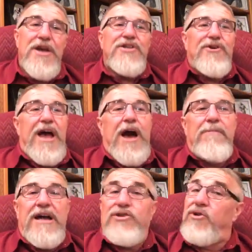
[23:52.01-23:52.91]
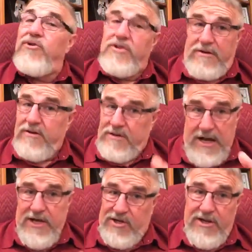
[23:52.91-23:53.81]
So how about you
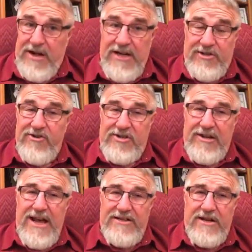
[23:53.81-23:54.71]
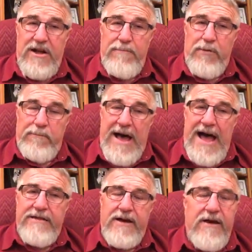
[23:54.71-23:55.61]
cut your nice little slice of humble
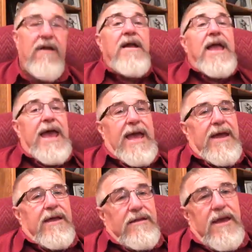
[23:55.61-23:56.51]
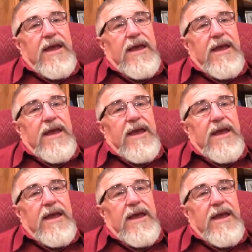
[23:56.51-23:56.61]
pie there and,